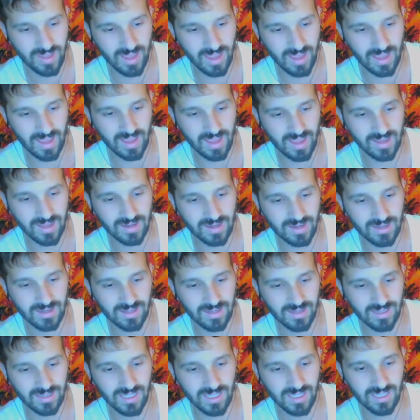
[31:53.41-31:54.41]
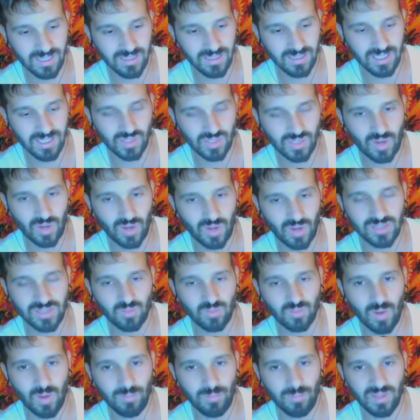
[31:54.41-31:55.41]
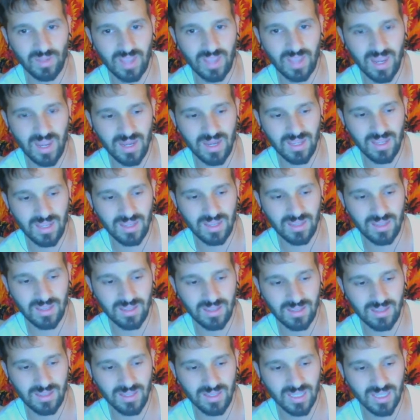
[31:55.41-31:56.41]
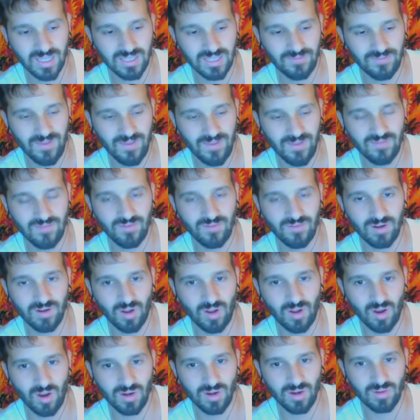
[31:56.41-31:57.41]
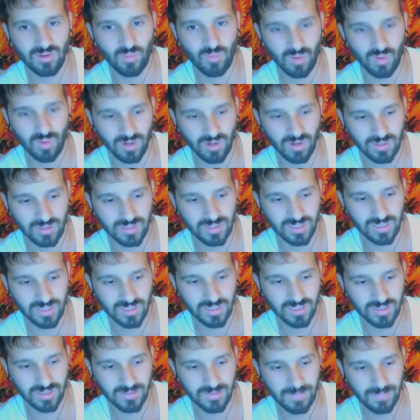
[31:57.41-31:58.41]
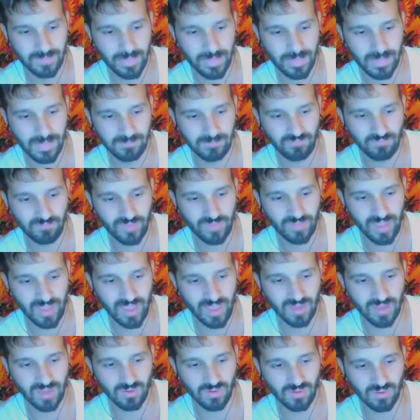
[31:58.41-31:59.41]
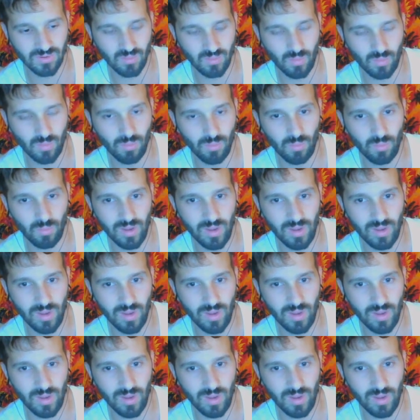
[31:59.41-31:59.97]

and he tries replicating his favorite artworks. And what